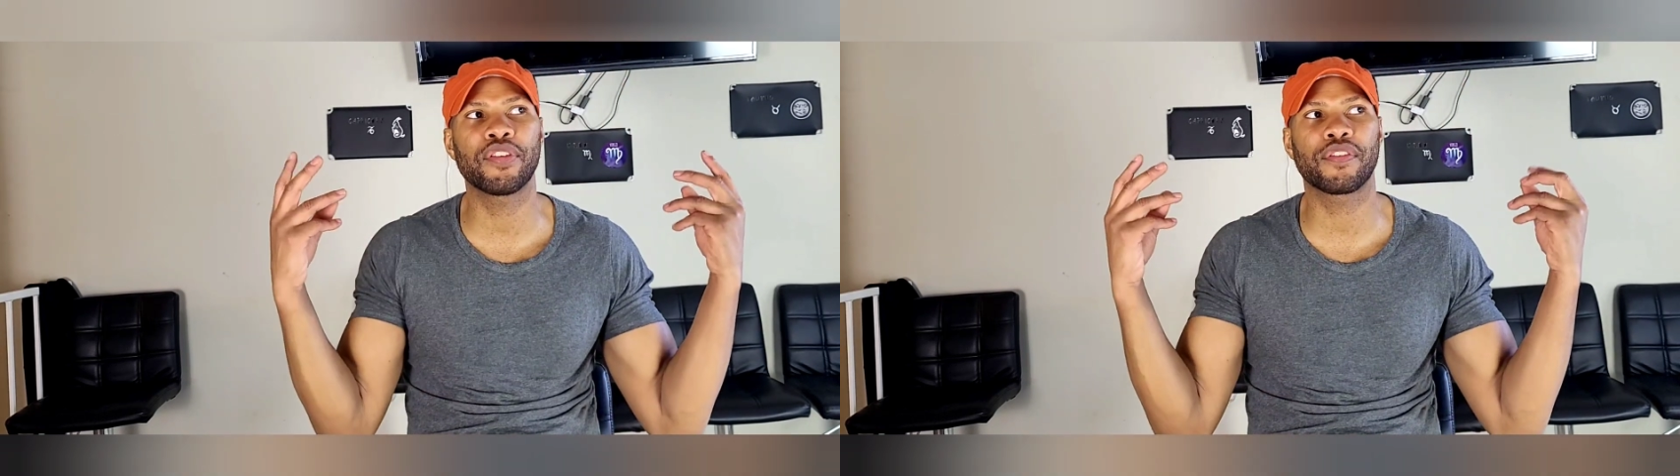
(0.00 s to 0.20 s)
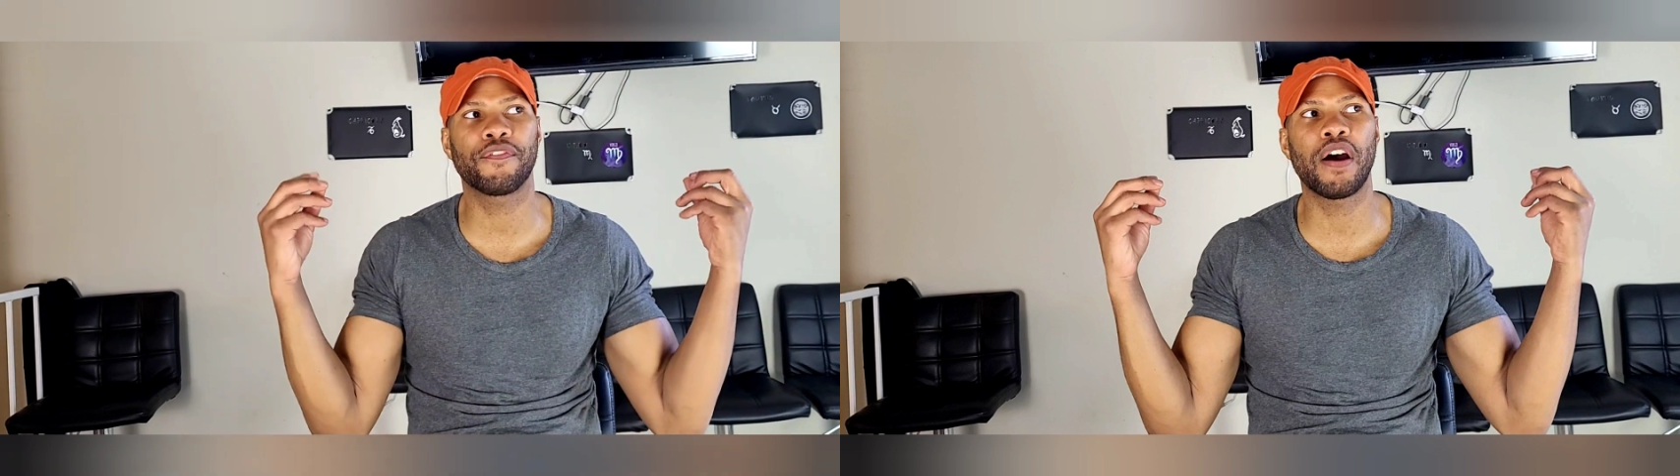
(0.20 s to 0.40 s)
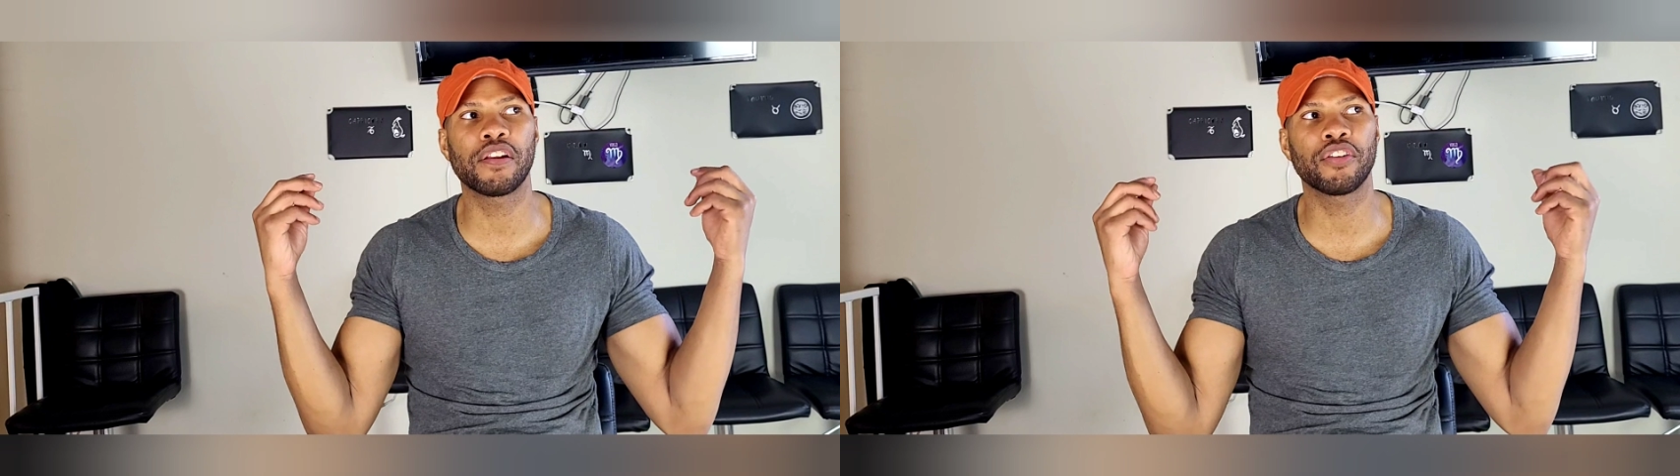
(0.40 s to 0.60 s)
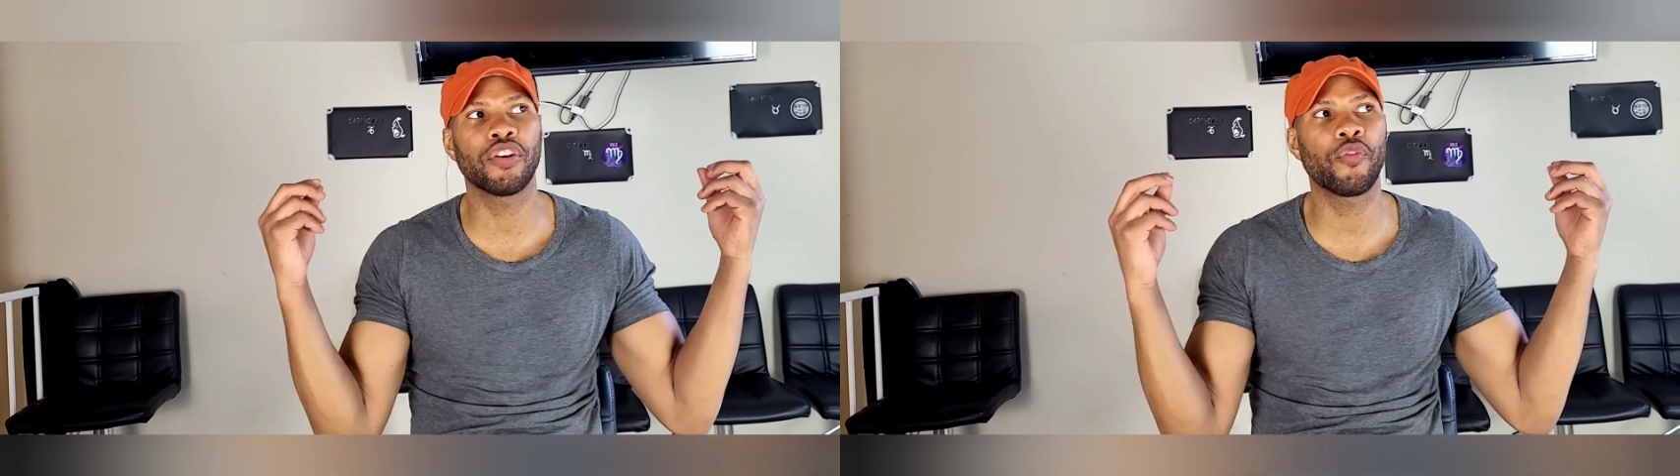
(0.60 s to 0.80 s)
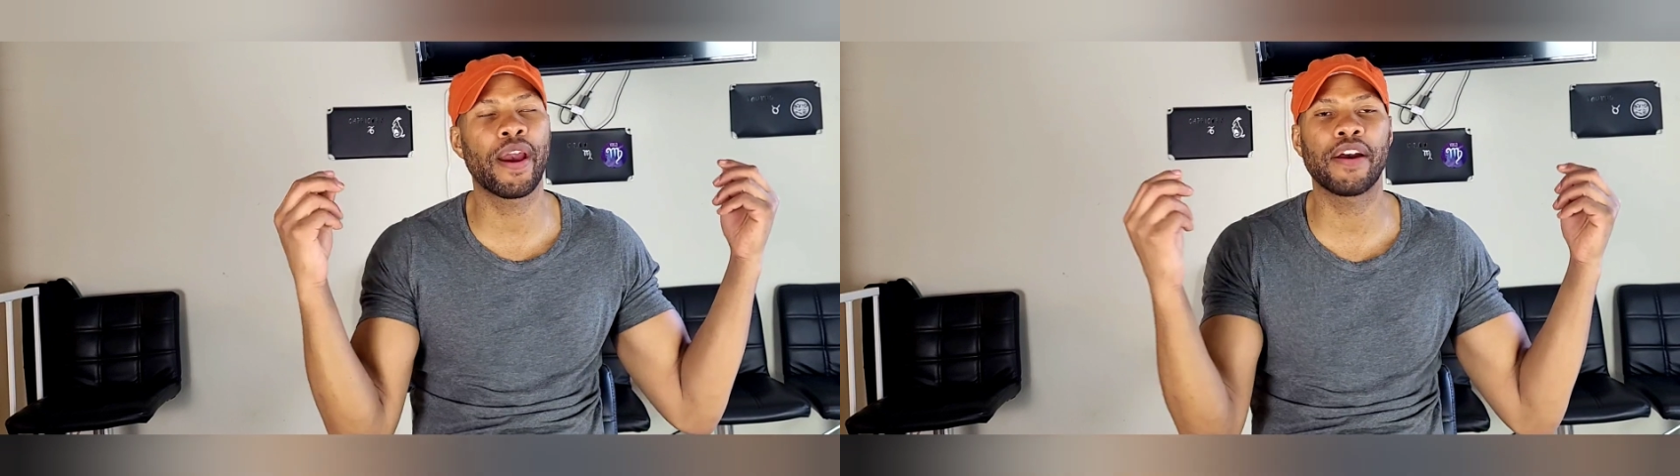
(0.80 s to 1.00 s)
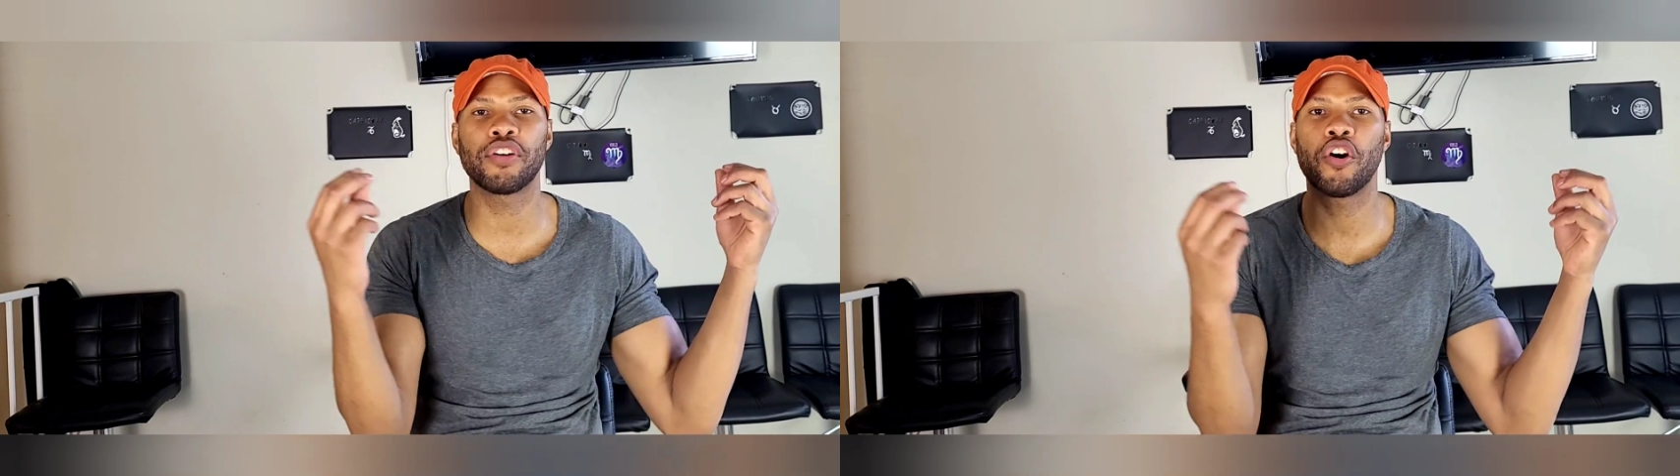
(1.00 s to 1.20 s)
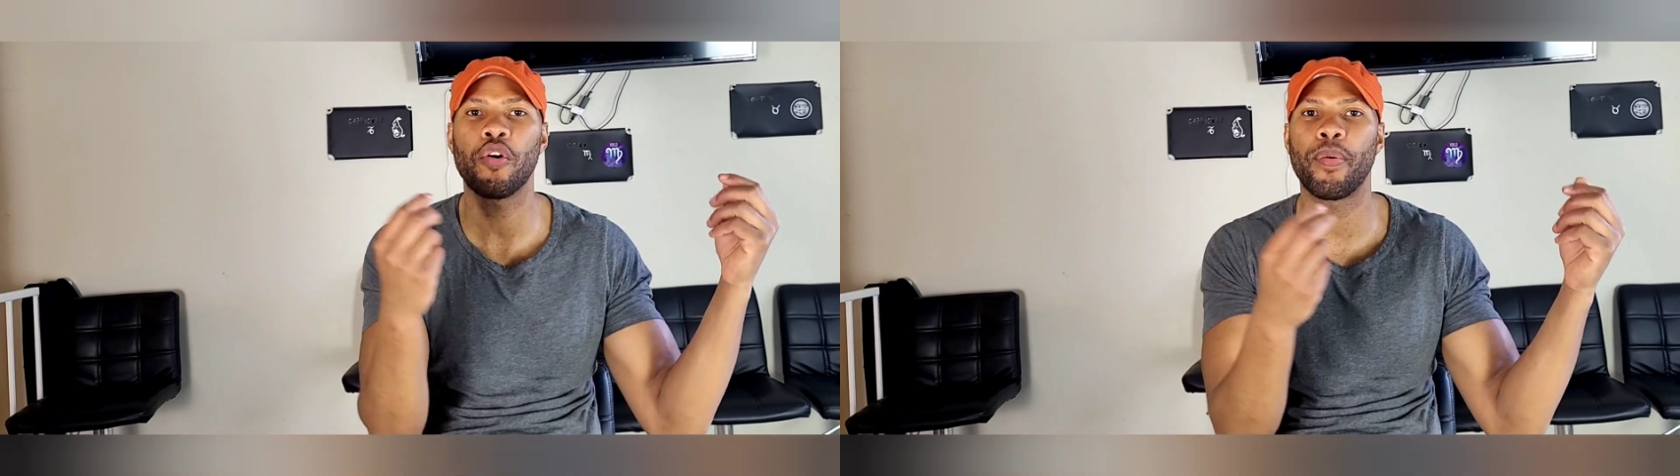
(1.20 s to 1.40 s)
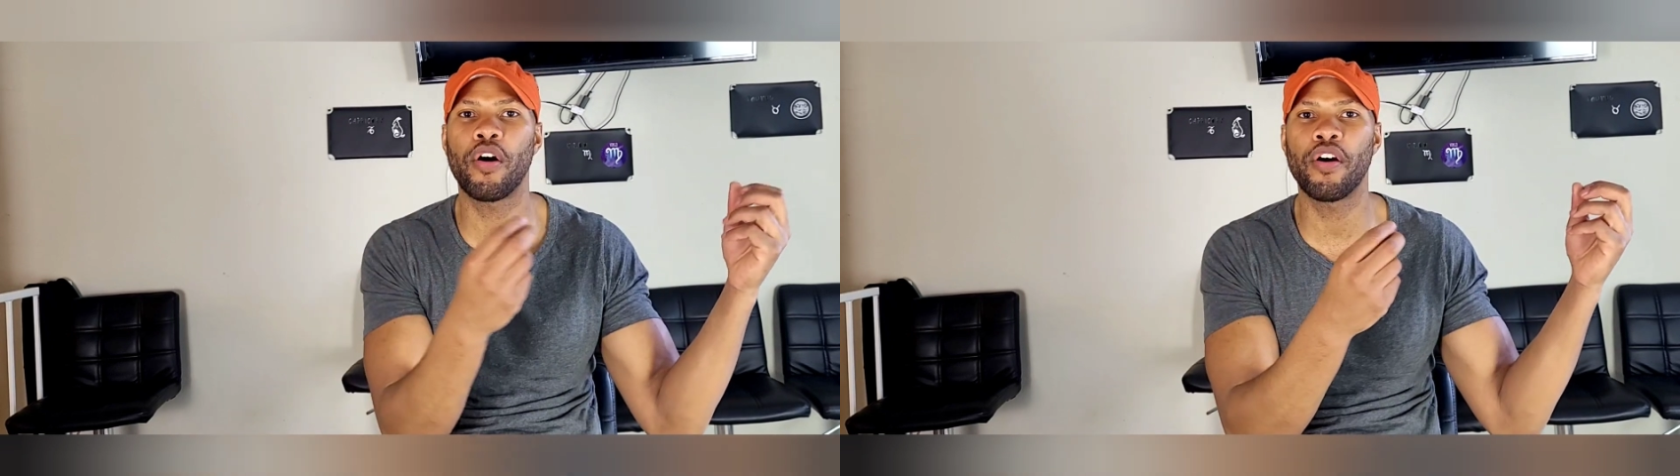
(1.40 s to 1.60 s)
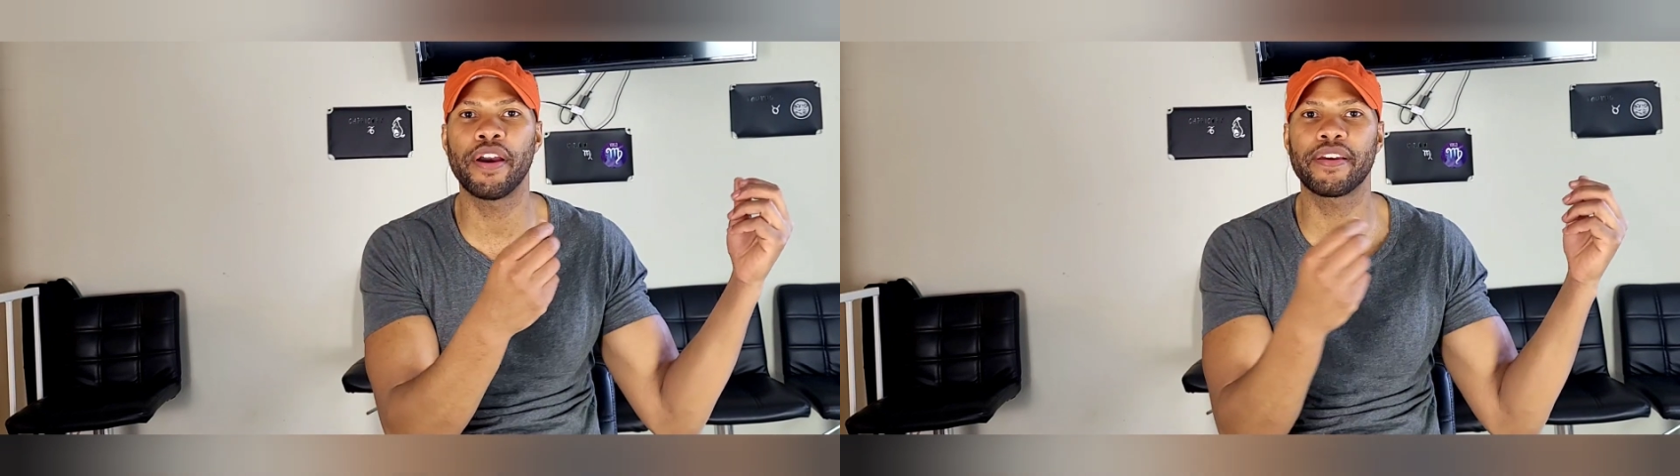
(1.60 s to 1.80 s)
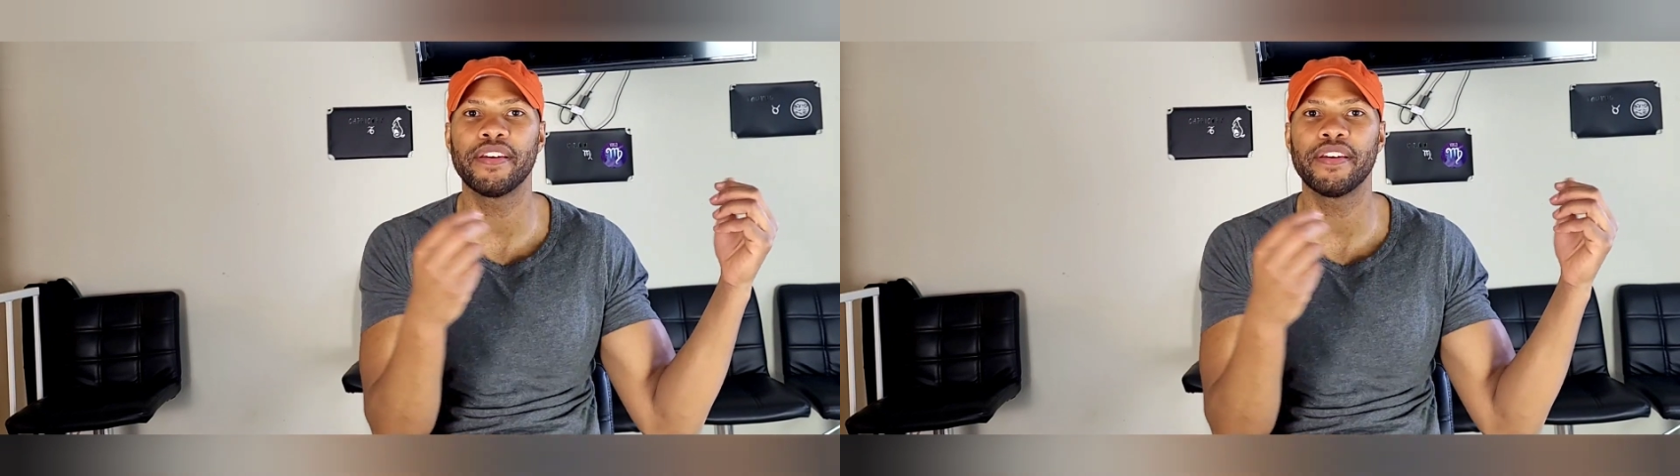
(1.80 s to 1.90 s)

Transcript: just follow her around the whole park.